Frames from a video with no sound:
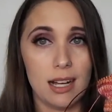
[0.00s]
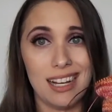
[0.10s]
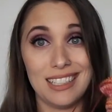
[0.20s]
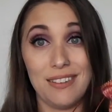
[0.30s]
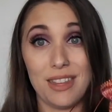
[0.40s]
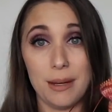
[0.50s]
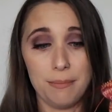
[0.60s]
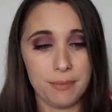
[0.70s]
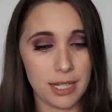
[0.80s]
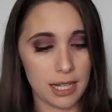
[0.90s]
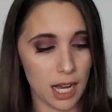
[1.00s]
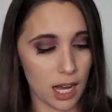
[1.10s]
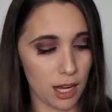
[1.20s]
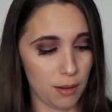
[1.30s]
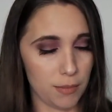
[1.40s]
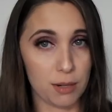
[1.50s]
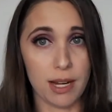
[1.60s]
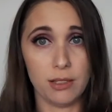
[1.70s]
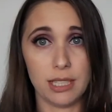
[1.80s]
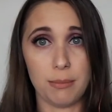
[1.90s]
I love them. Um, they're
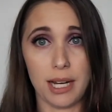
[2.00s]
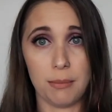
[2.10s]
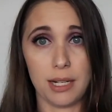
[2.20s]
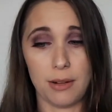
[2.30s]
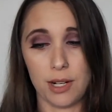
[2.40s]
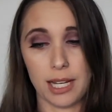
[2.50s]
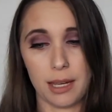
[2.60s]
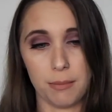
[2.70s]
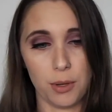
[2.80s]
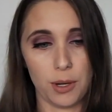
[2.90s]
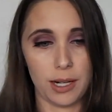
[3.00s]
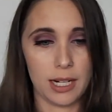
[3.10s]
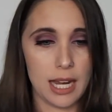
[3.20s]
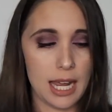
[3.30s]
my only pair but I want to get more.